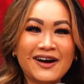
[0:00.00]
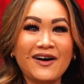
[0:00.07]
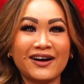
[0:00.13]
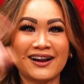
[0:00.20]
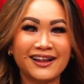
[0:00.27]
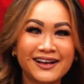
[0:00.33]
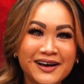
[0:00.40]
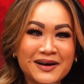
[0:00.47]

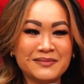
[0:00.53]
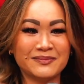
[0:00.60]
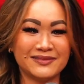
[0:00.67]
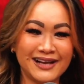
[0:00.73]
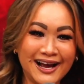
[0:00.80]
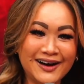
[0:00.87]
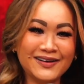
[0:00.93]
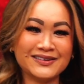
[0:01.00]
click up,
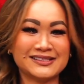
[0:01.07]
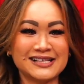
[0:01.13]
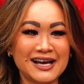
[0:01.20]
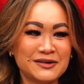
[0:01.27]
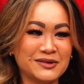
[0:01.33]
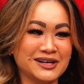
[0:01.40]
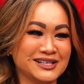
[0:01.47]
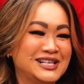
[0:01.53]
down,
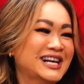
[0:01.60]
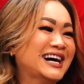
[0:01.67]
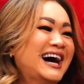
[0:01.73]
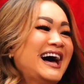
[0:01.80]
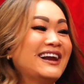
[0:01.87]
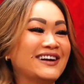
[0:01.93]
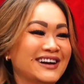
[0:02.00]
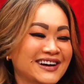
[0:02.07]
sideways.
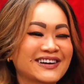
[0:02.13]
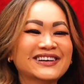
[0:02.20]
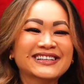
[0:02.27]
I don't know.